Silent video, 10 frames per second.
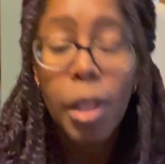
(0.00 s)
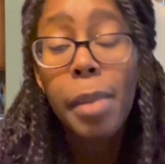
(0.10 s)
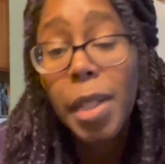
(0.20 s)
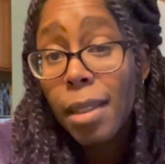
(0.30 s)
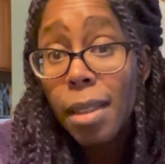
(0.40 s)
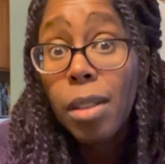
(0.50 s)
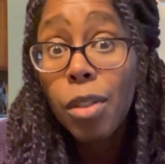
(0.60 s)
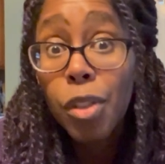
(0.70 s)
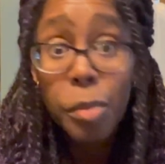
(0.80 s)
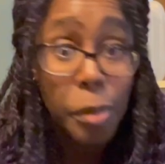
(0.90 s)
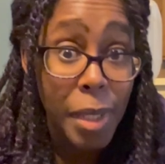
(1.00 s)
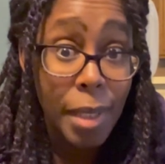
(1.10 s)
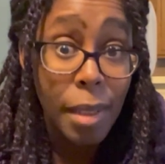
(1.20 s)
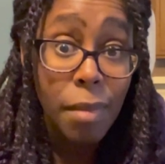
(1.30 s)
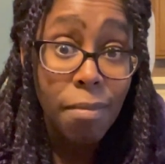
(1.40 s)
I mean, it's still super
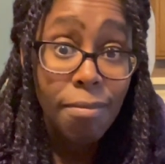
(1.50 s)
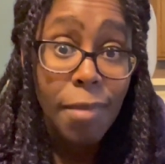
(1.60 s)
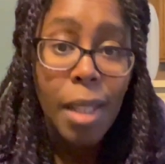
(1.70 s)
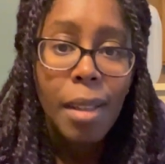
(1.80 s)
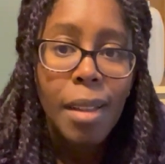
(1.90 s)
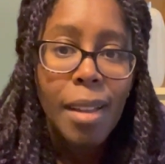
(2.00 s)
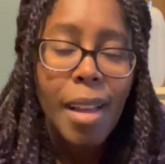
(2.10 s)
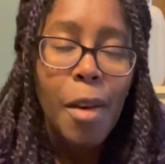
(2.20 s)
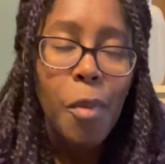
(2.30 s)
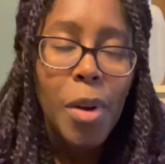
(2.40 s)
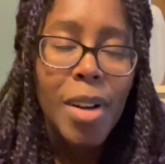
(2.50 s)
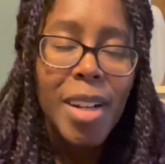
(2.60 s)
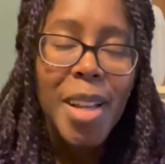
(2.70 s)
busy at work,